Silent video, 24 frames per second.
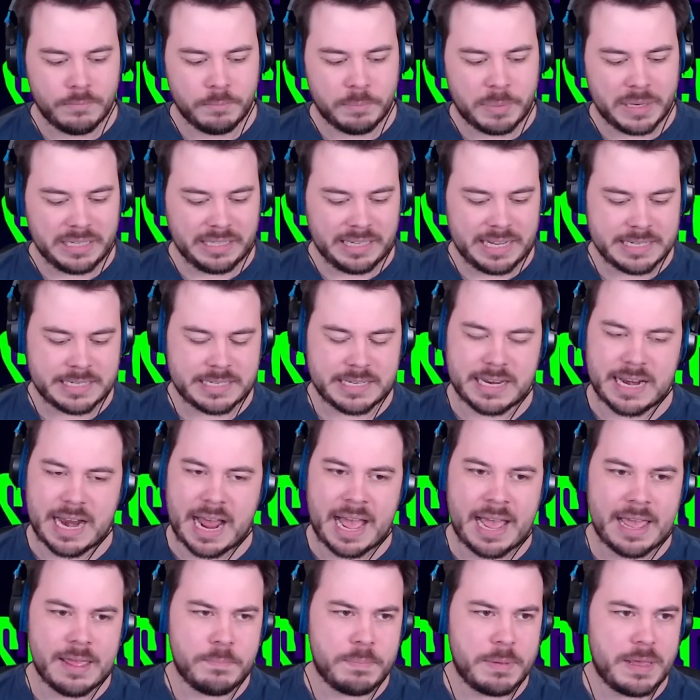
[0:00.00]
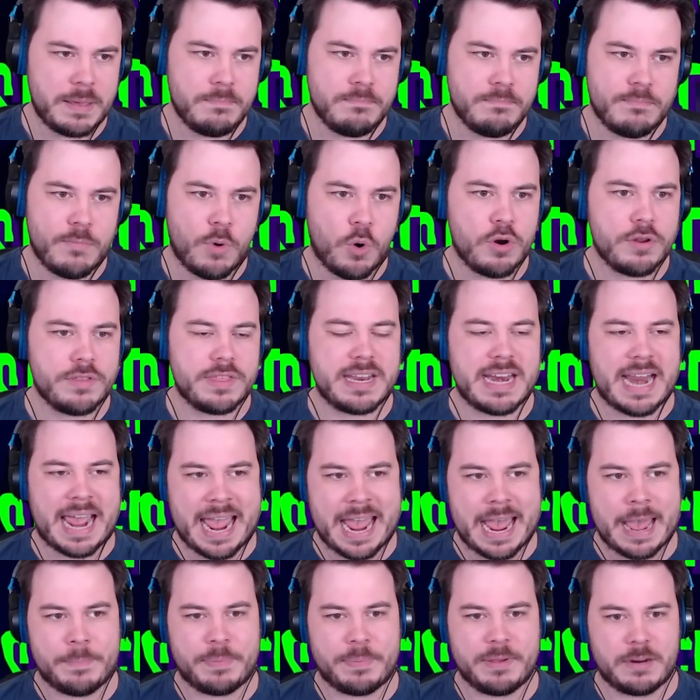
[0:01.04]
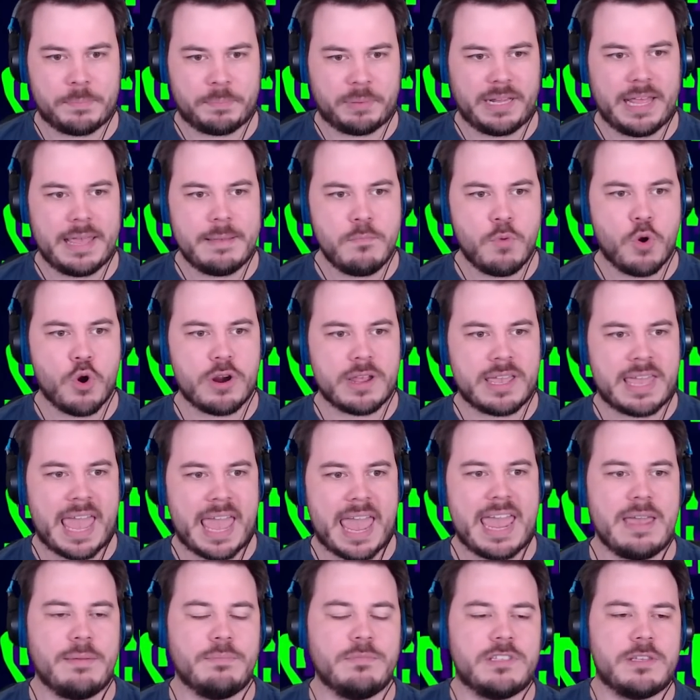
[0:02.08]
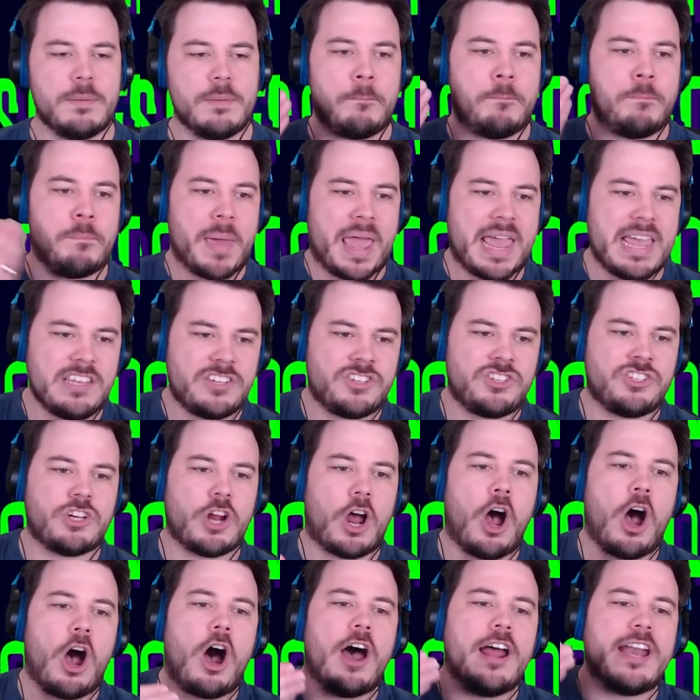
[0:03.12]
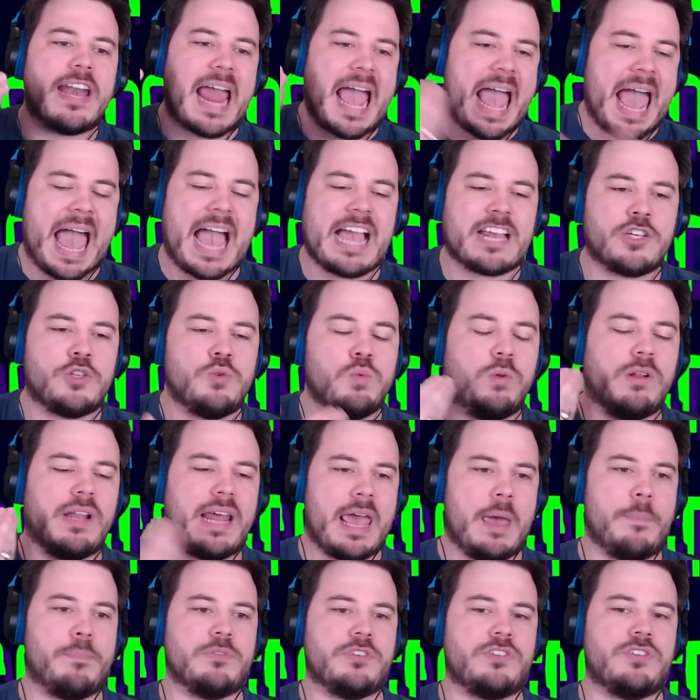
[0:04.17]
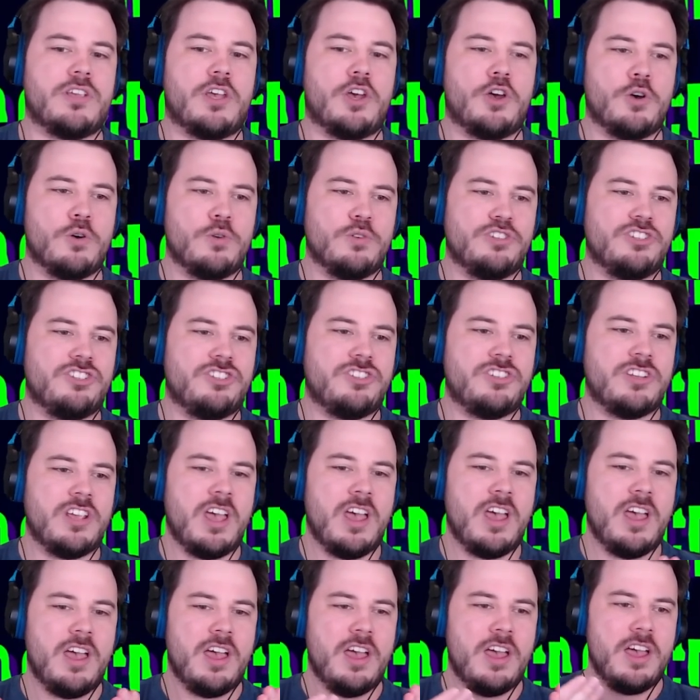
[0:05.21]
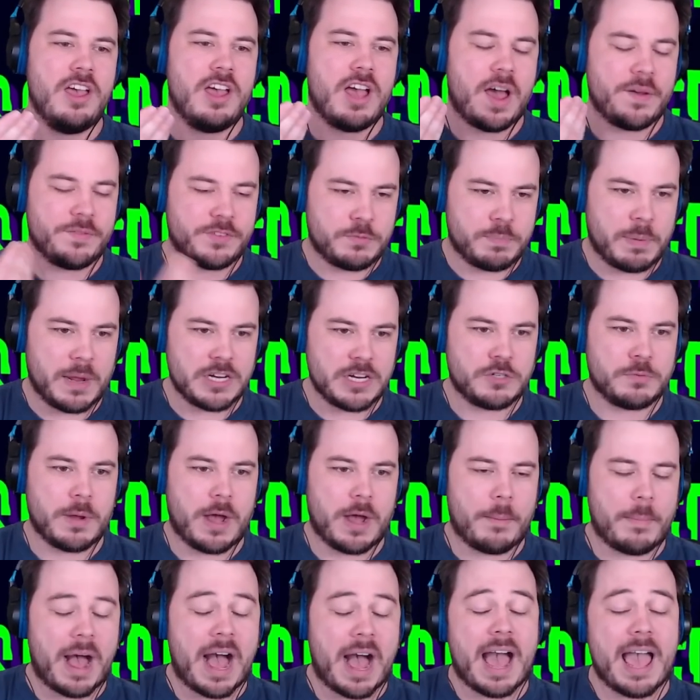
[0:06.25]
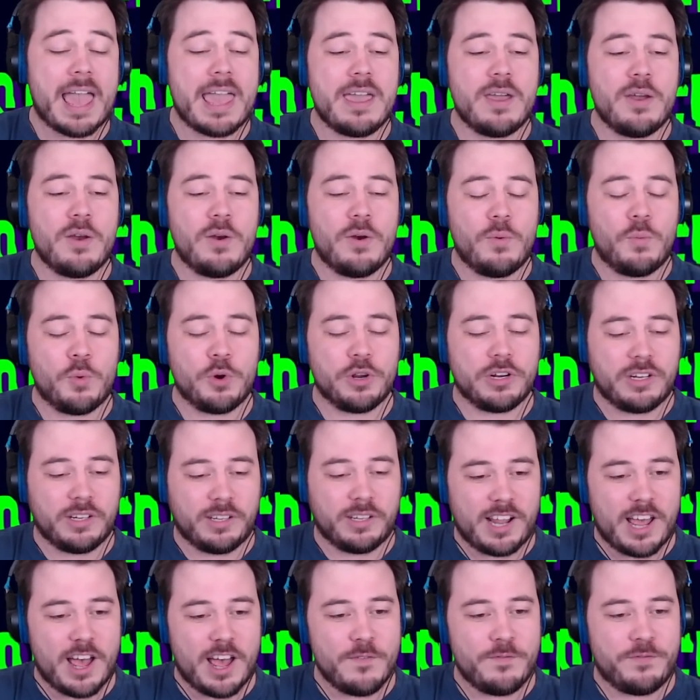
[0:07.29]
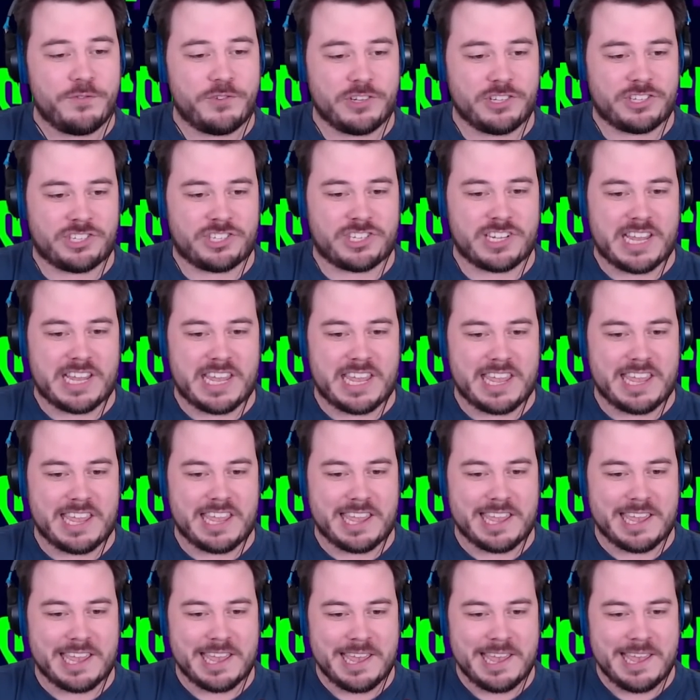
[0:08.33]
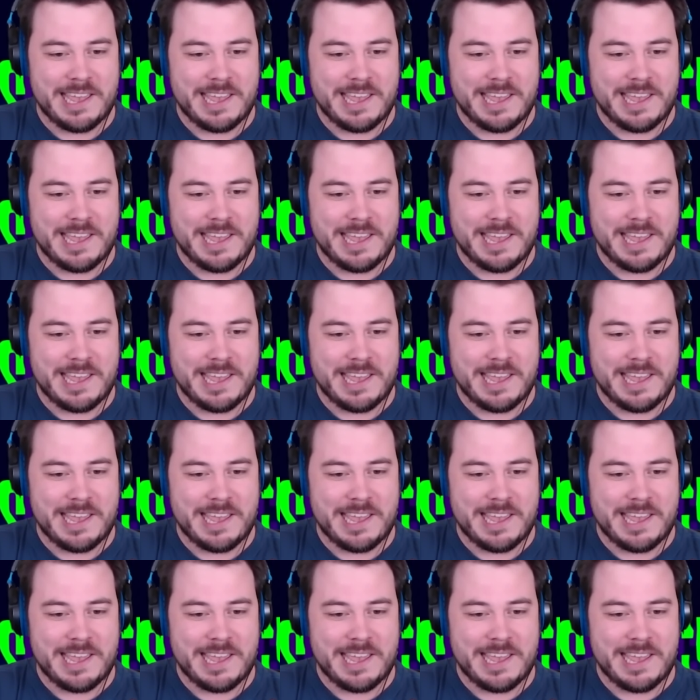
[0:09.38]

But listen, I'd be more than happy to play more games based on actual episodes of SpongeBob. I would love to see